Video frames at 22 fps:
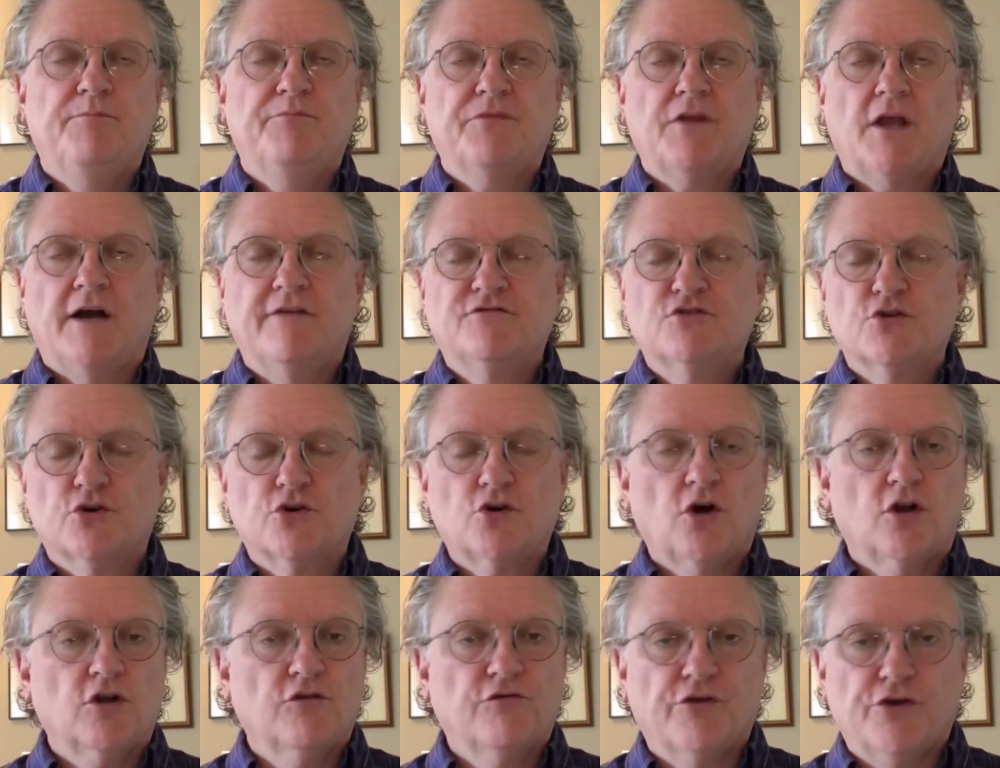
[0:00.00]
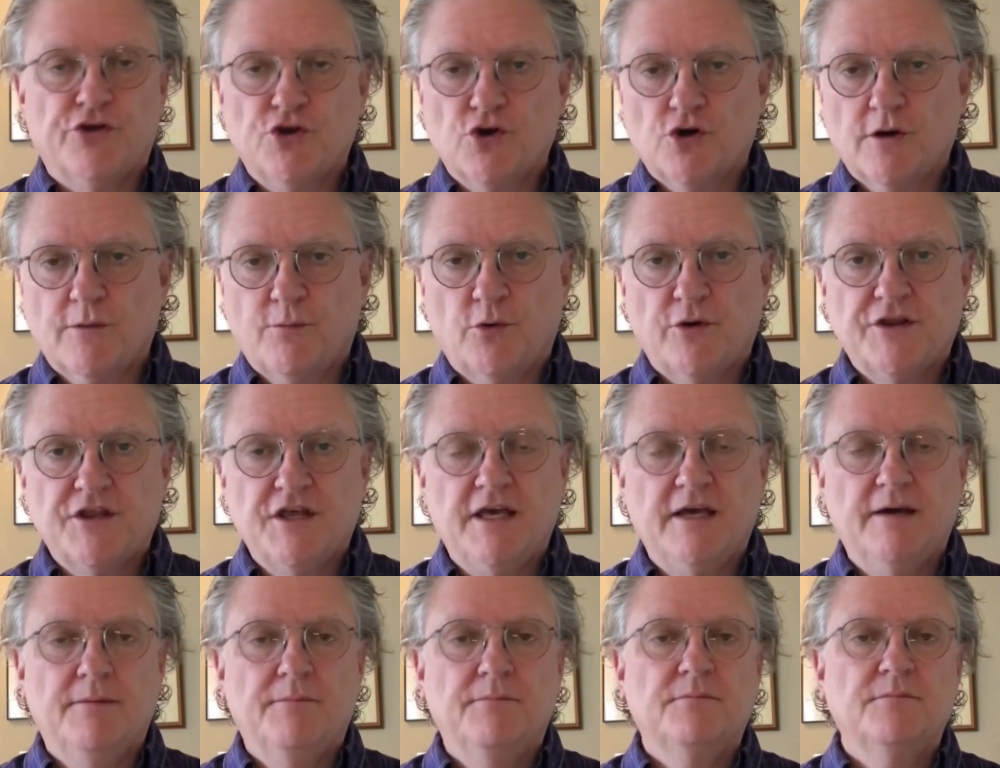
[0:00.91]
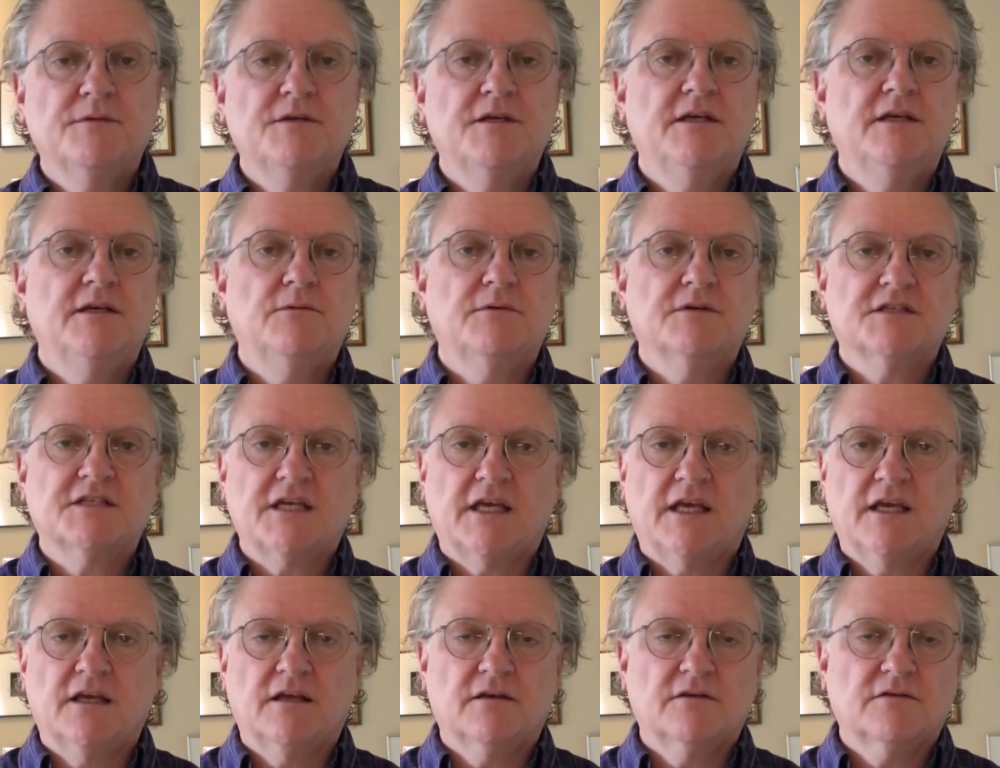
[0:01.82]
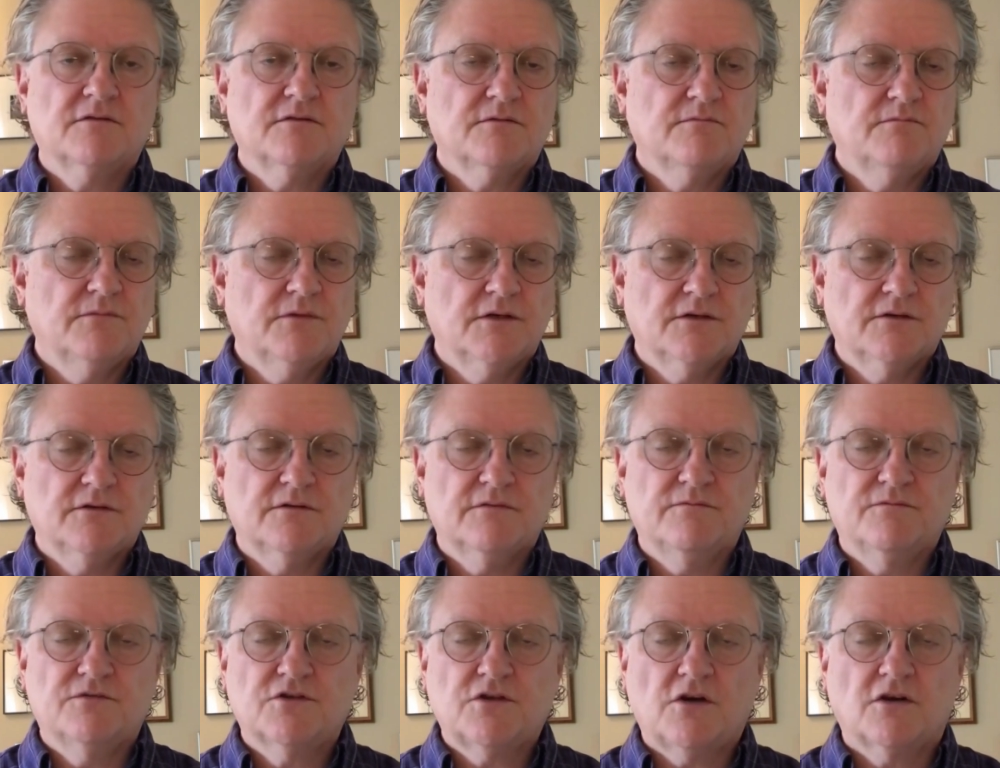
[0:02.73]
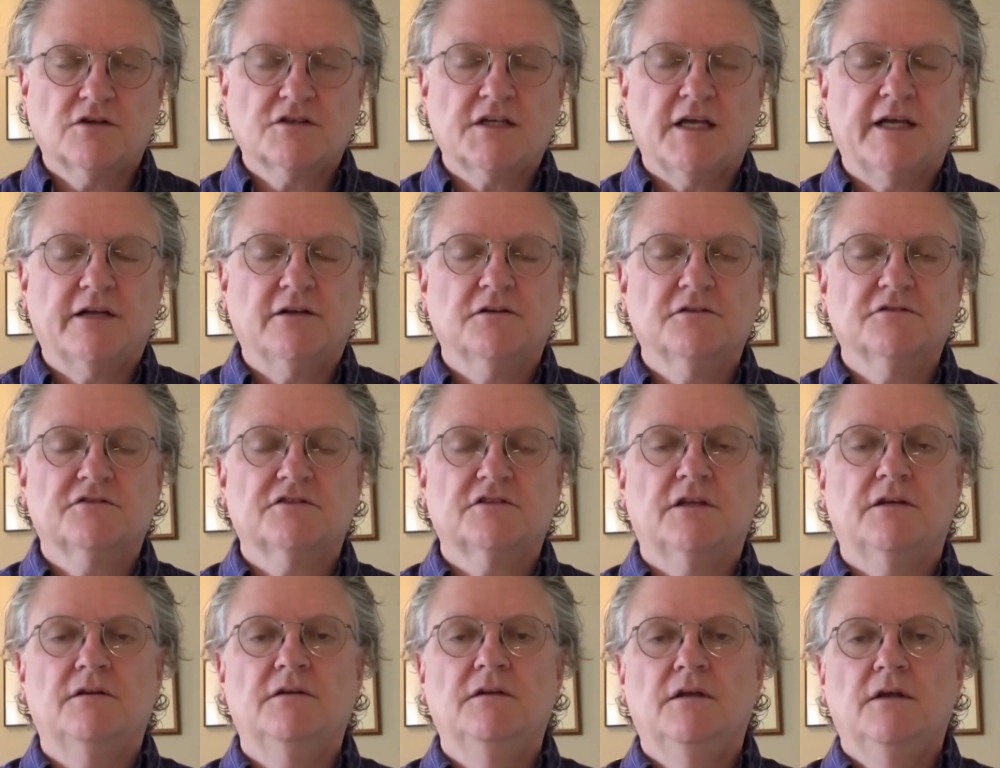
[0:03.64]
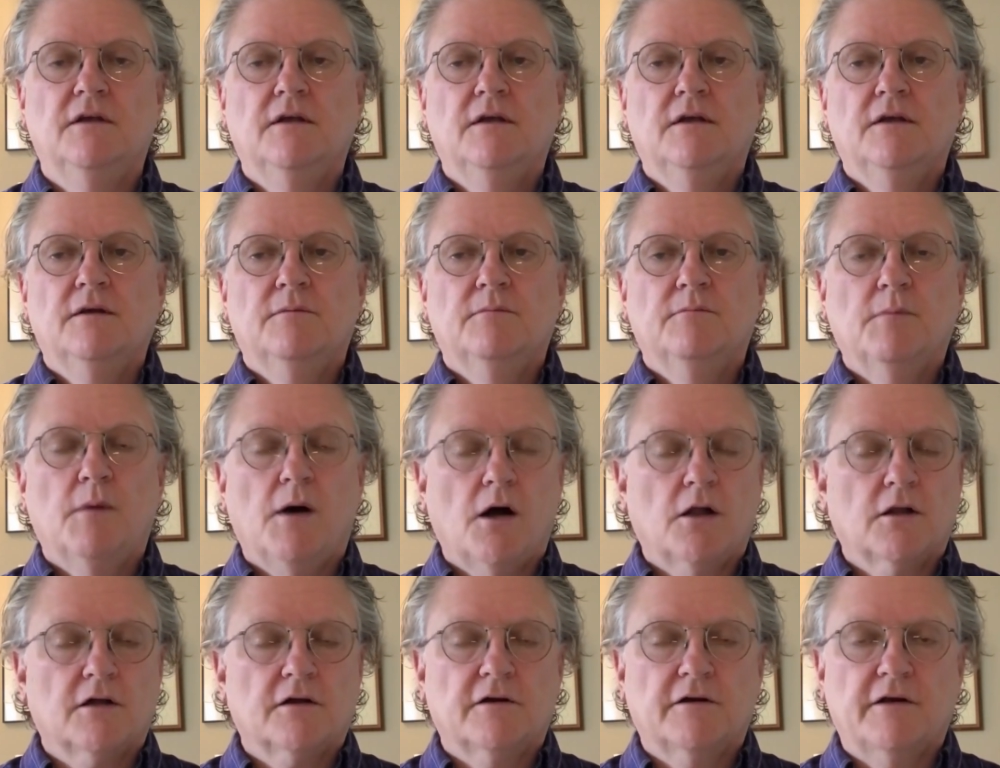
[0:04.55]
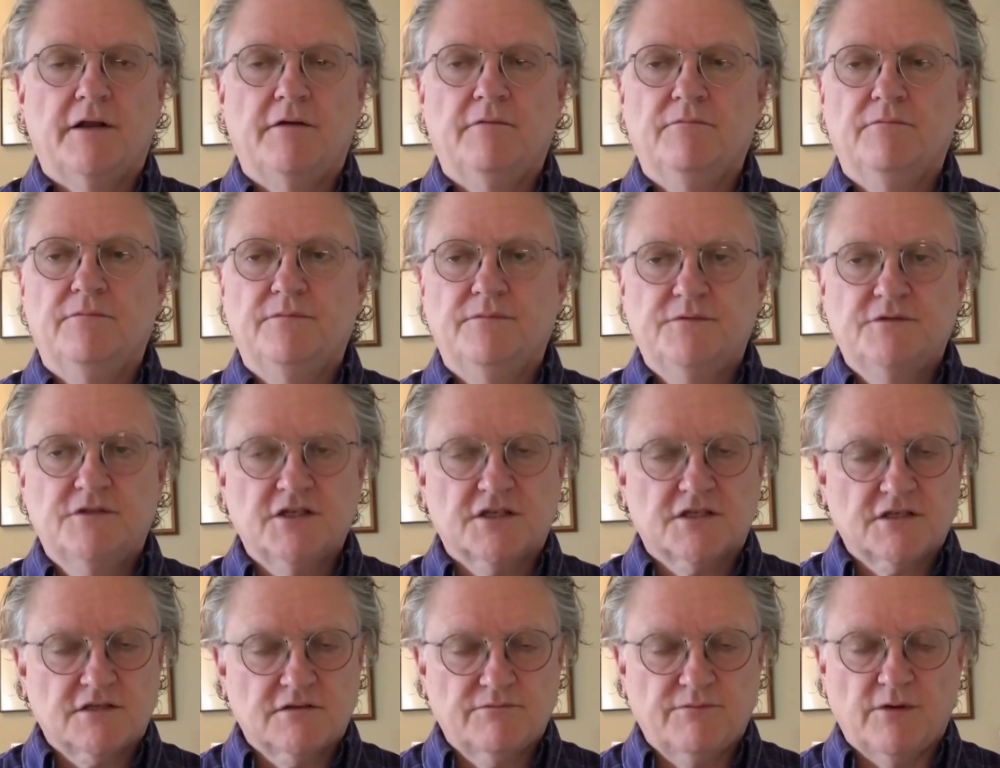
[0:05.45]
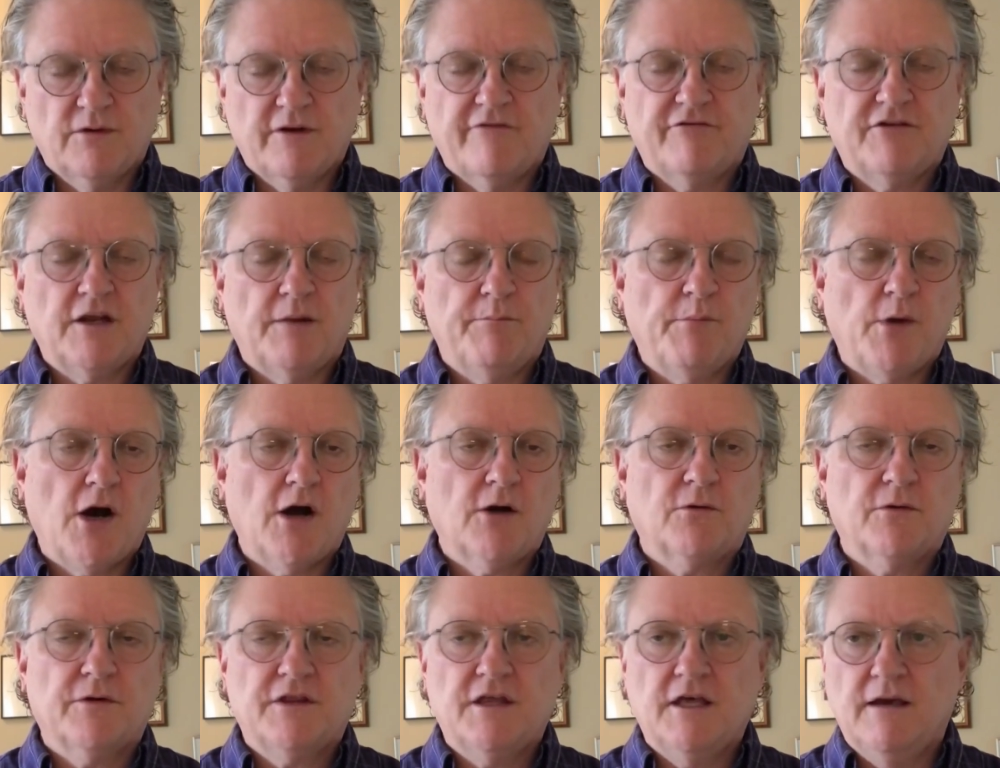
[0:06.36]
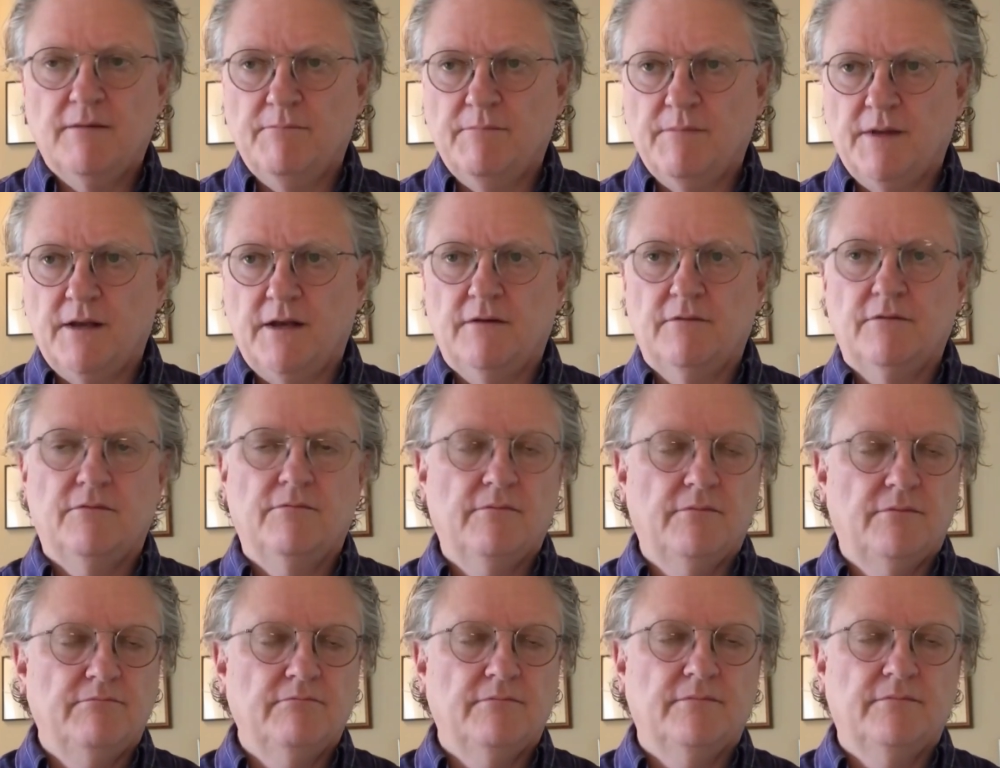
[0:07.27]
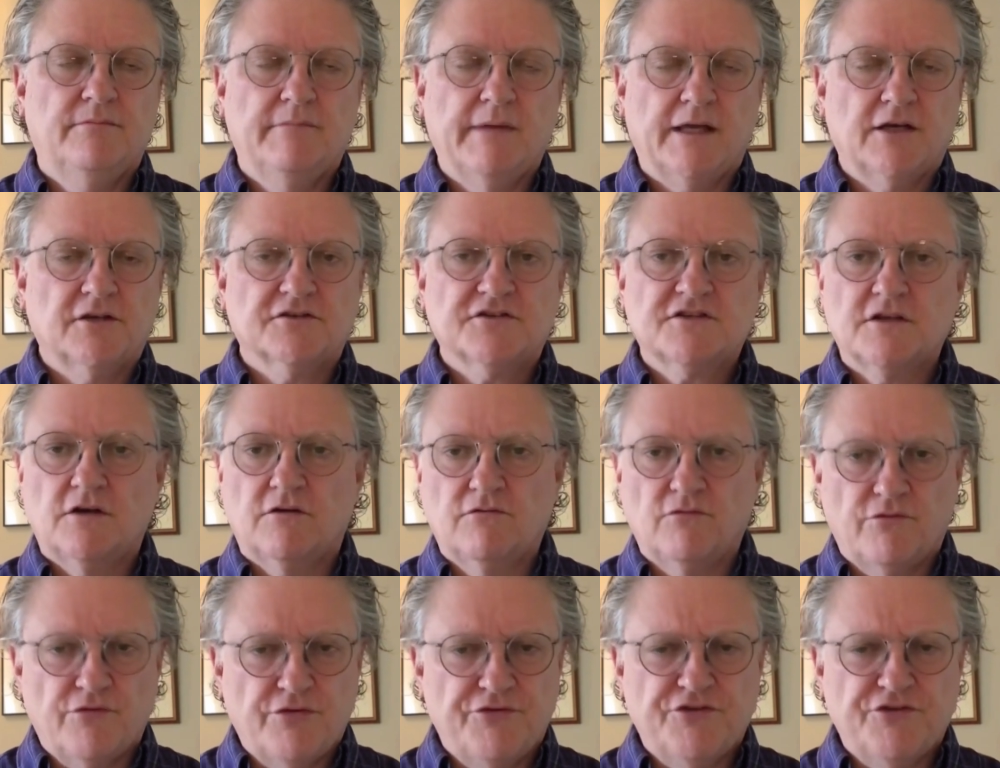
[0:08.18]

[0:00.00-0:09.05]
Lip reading: I've toured all over Europe with him. He was singing song cycles and Mahler, and just I've done Bach with him and Mendelssohn.